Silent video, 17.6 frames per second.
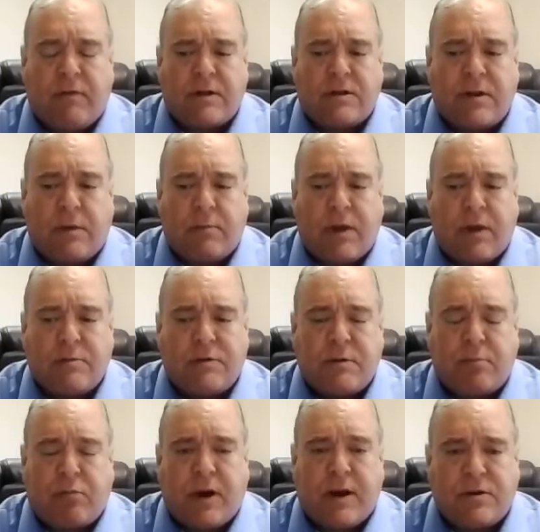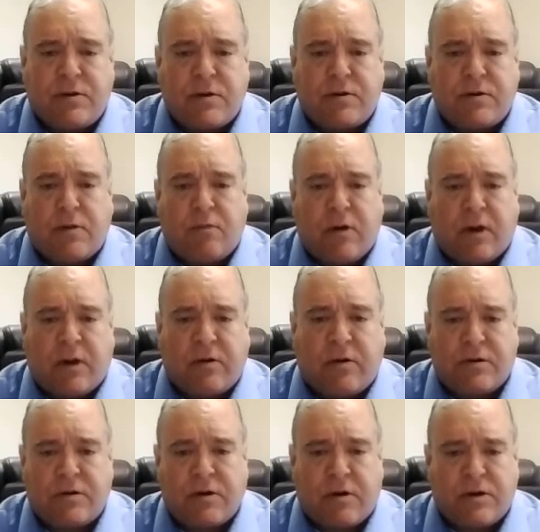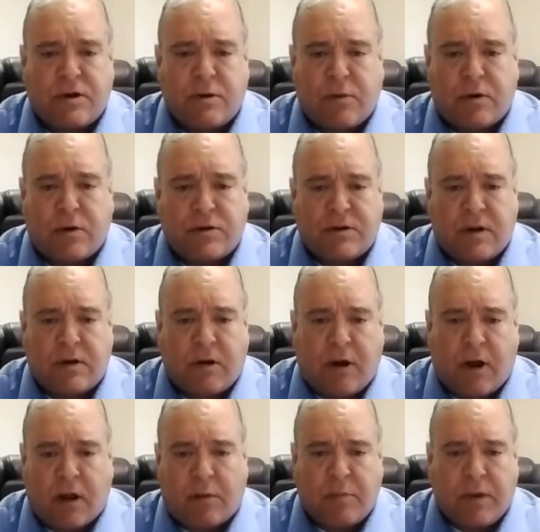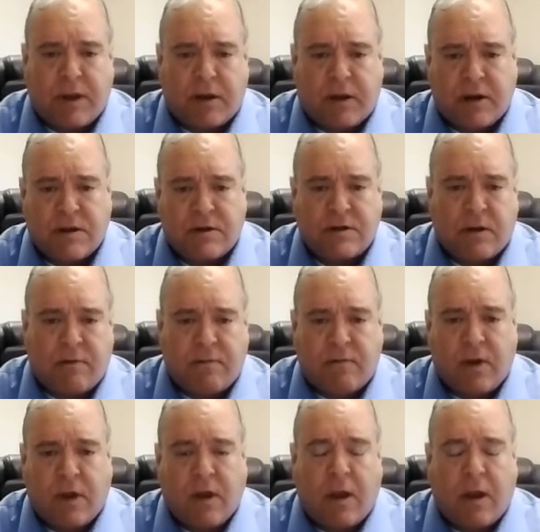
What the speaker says: that sometimes appraisers and realtors aren't supposed to talk because of